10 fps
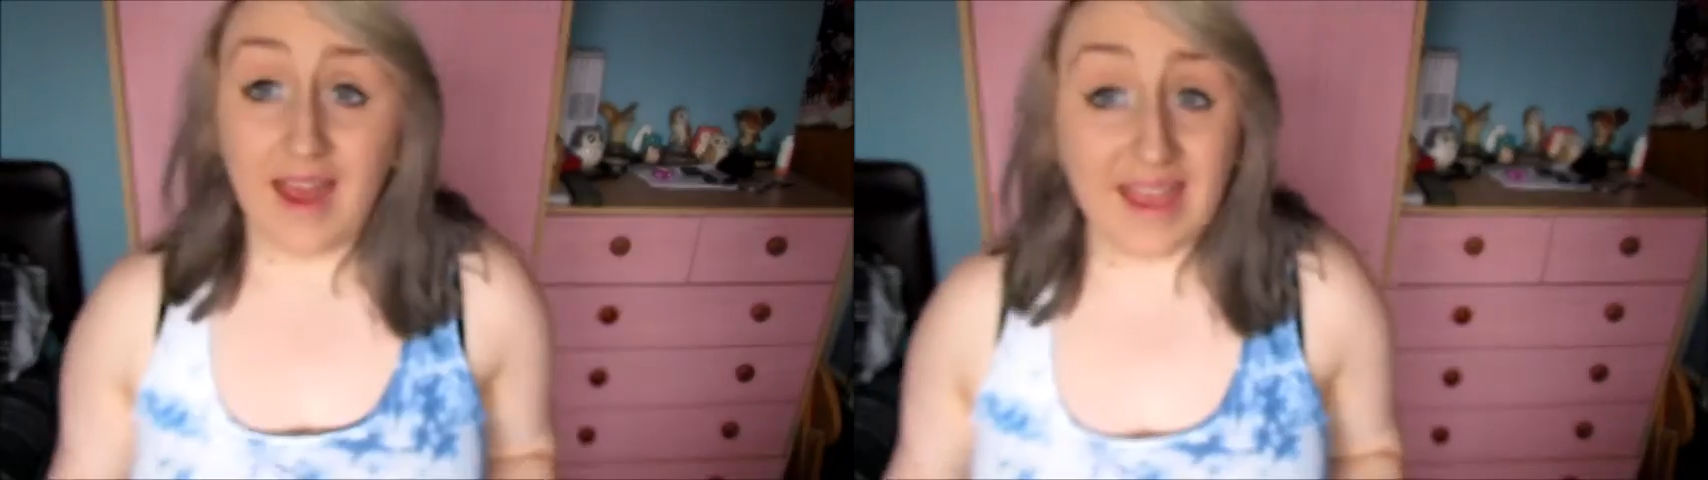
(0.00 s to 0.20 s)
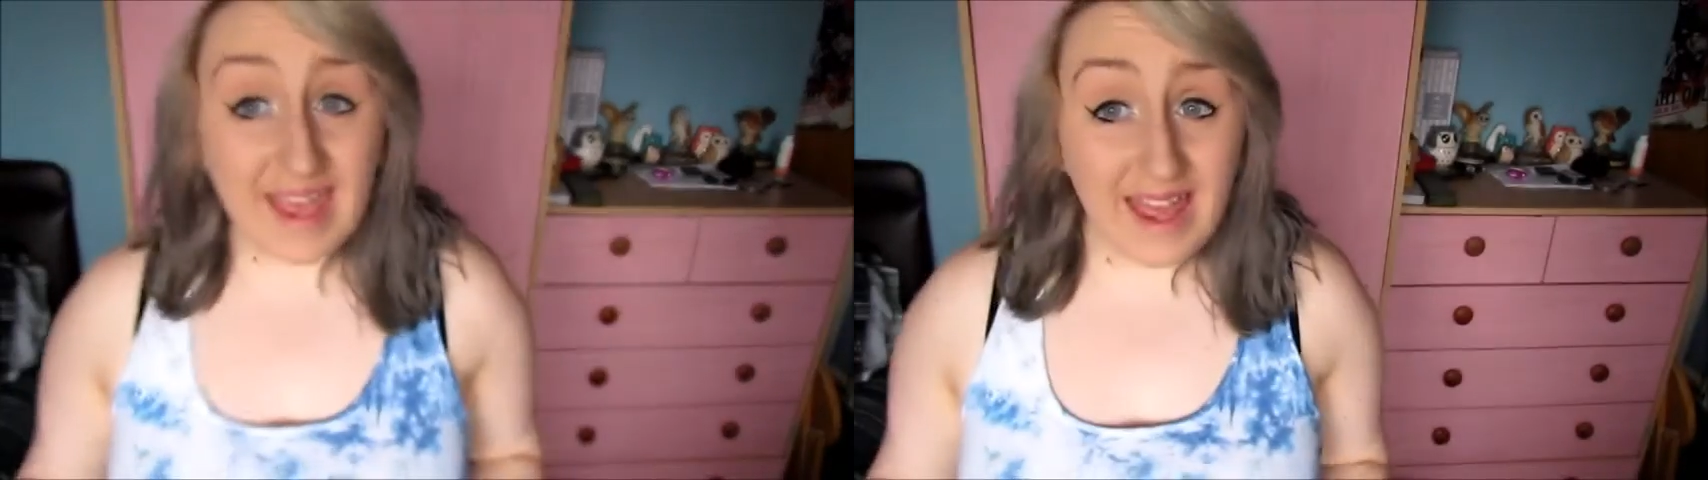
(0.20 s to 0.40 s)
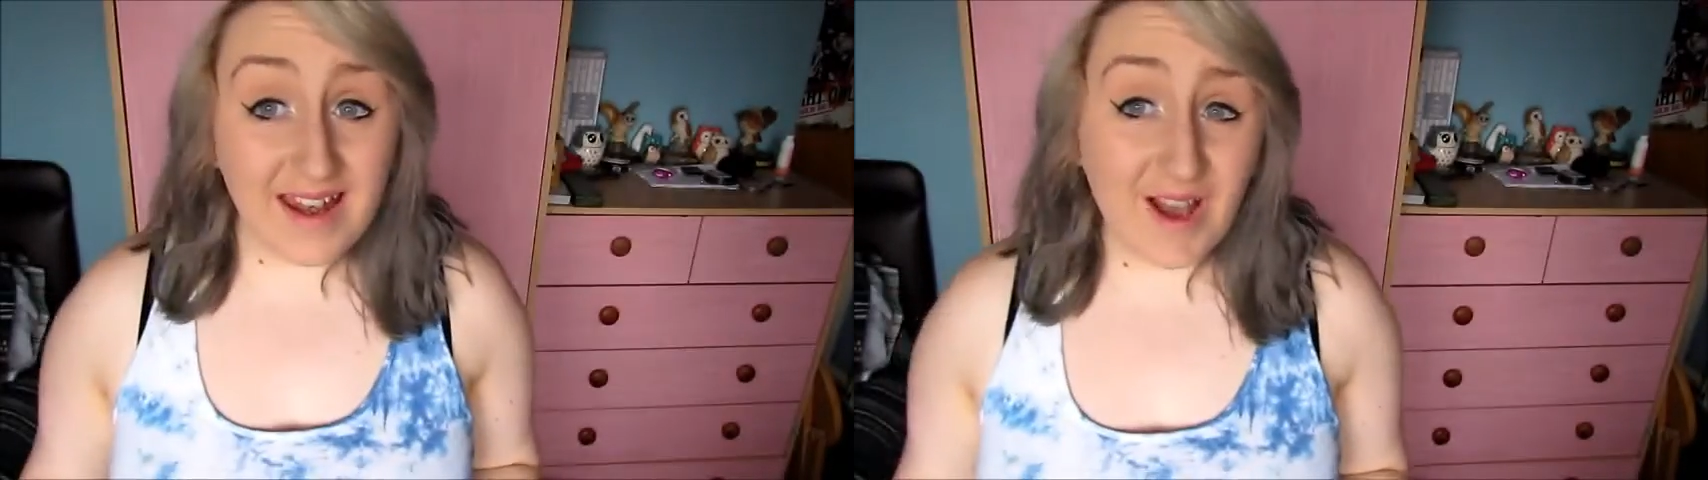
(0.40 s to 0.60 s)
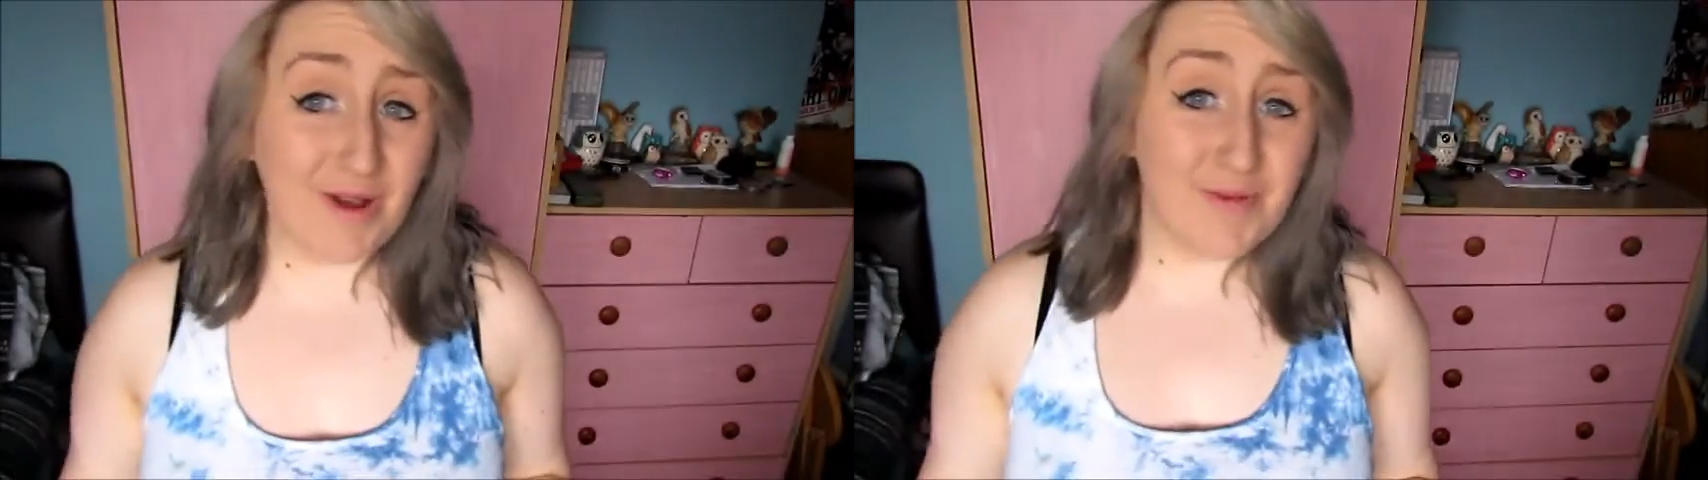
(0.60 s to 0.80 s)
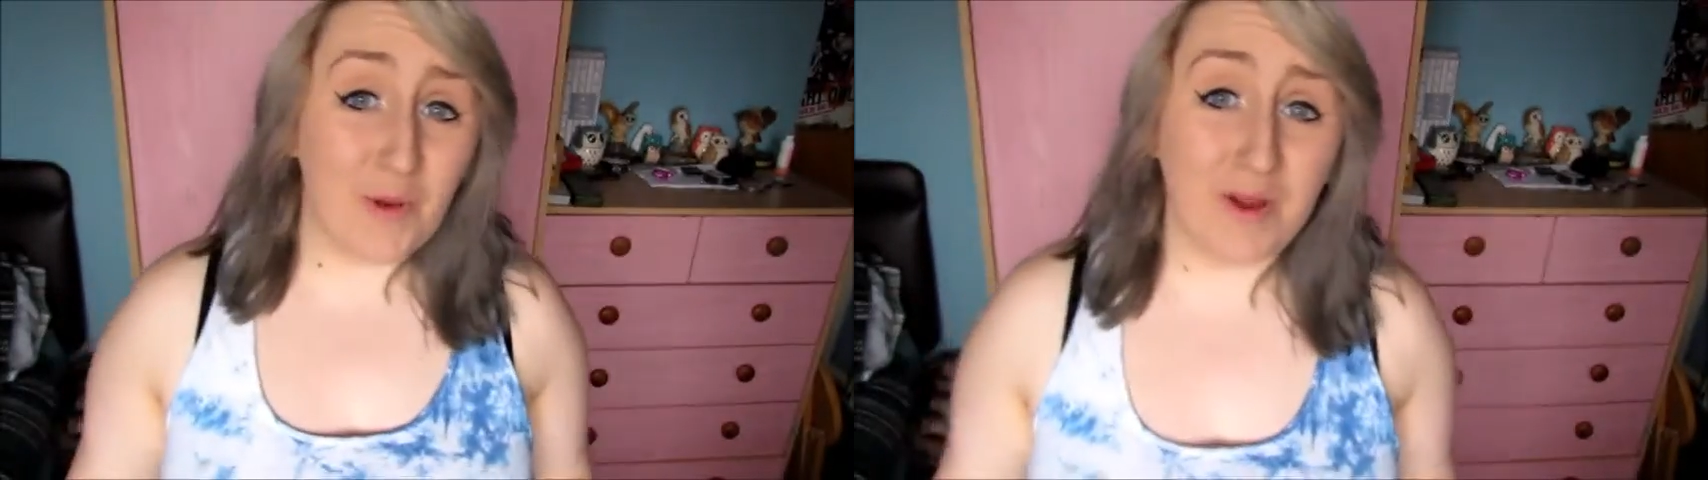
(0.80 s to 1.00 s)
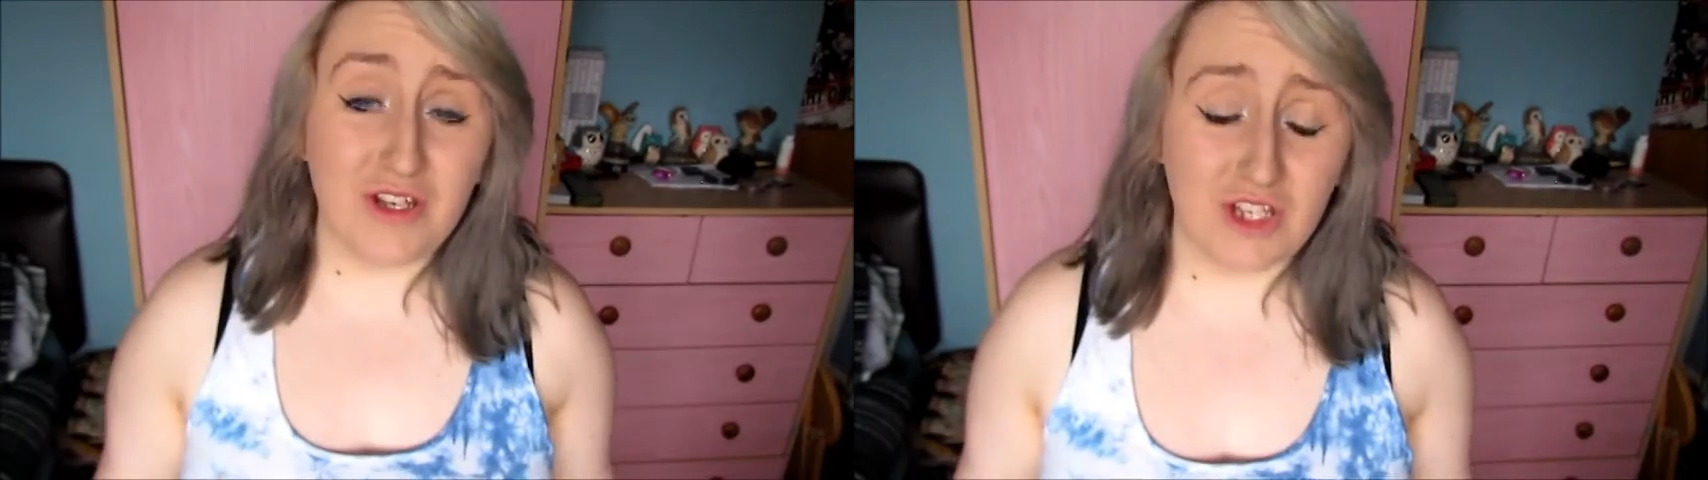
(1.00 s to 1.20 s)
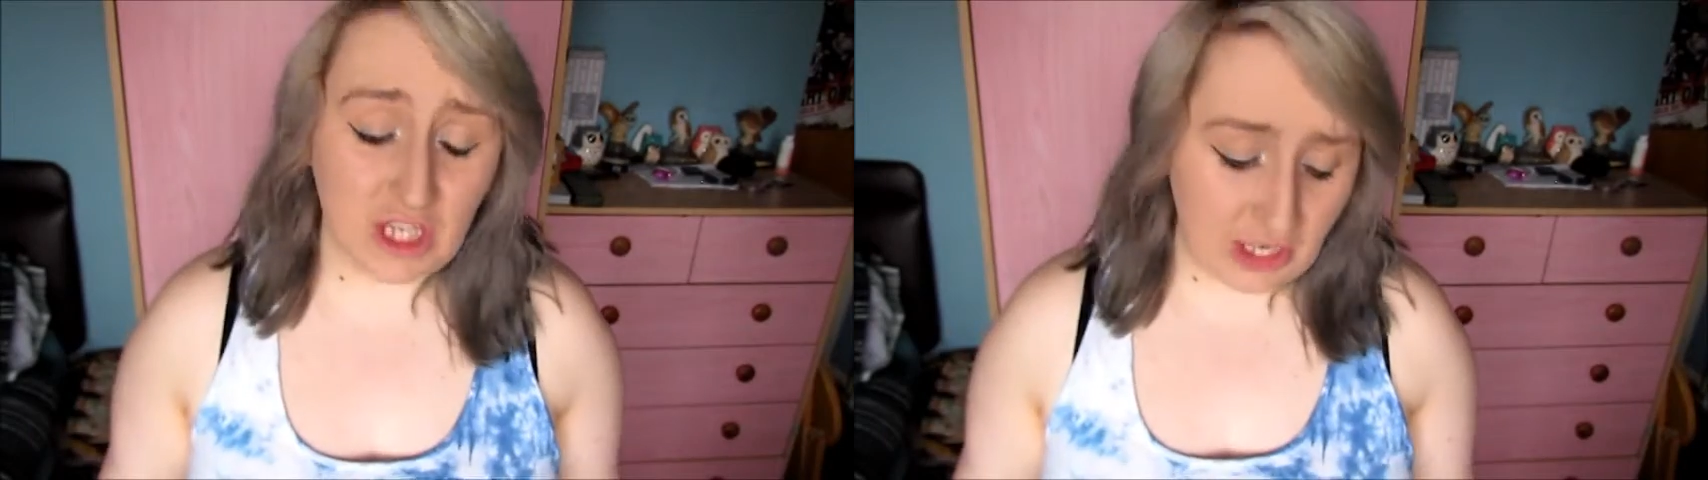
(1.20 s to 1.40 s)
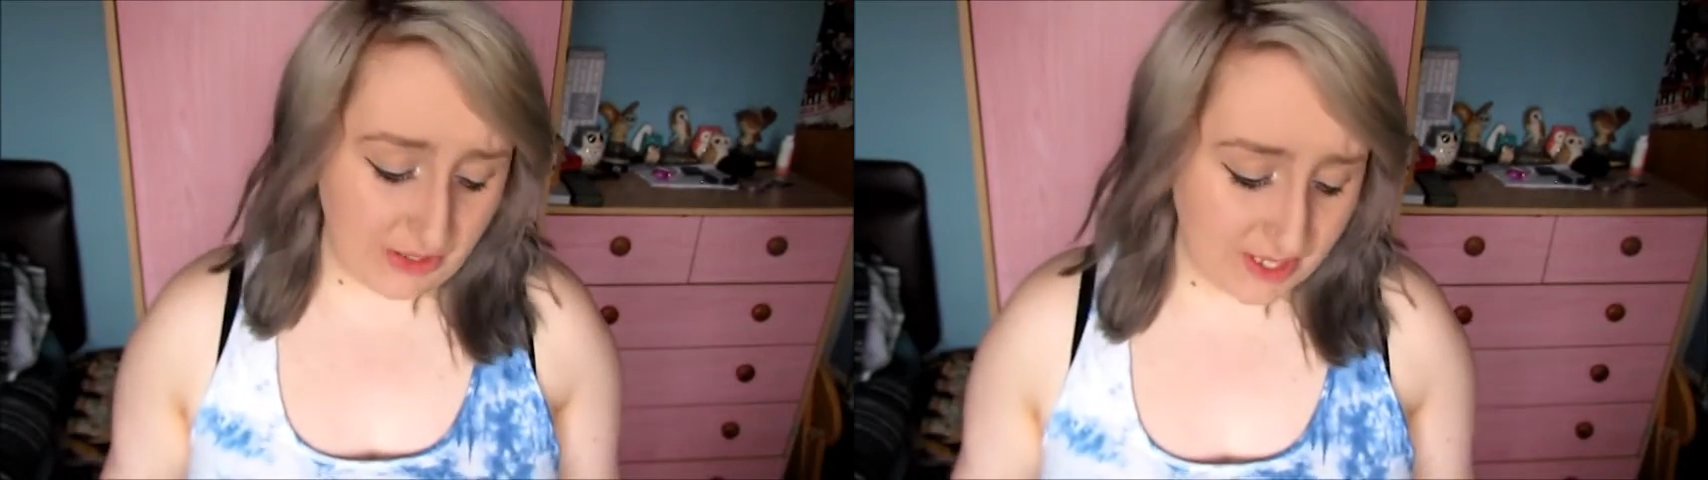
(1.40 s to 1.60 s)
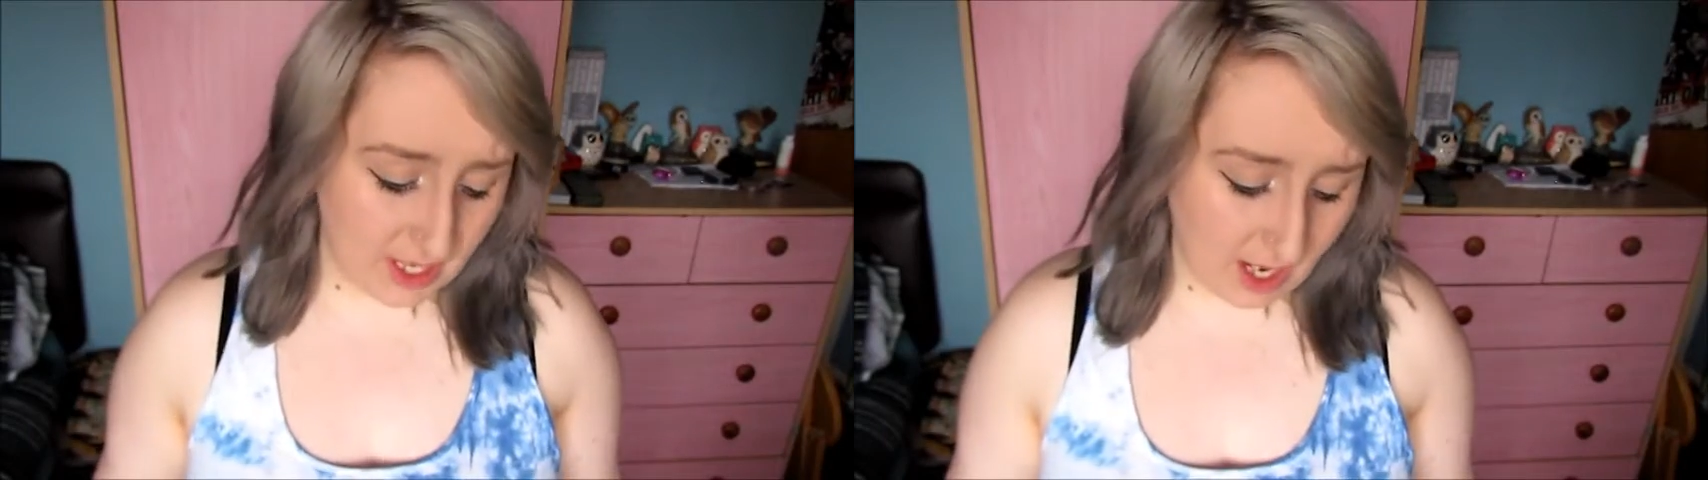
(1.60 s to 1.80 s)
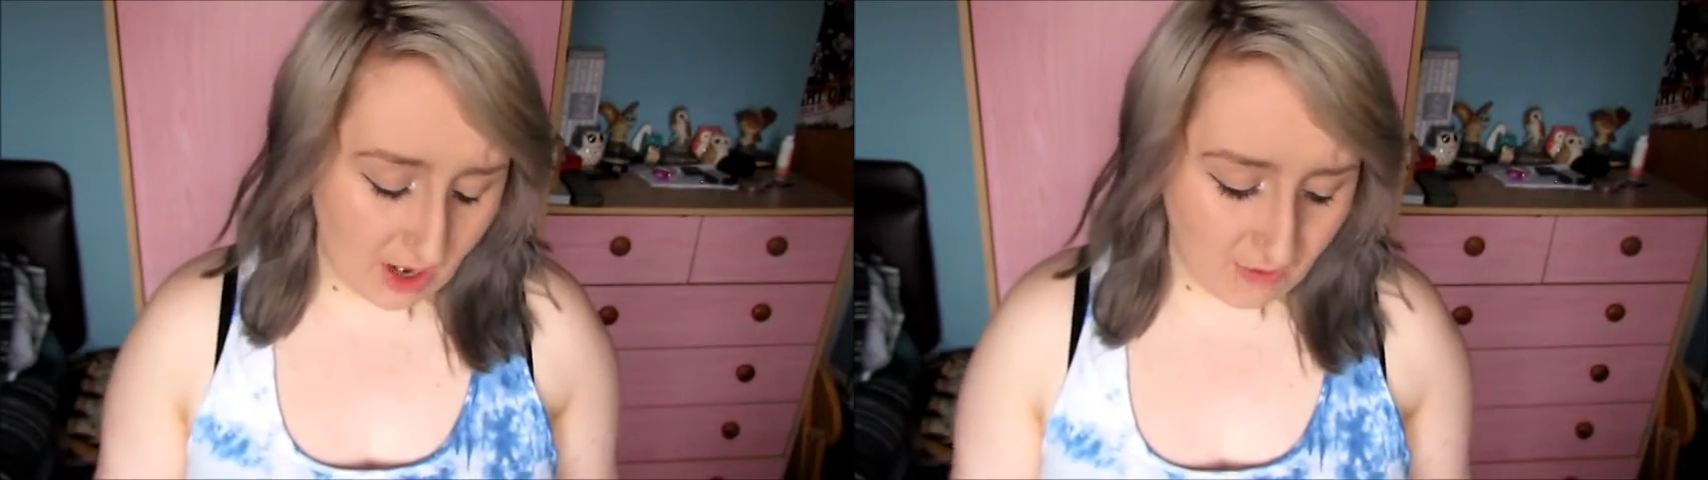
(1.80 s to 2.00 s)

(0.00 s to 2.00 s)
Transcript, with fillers: Again, I would probably just use like a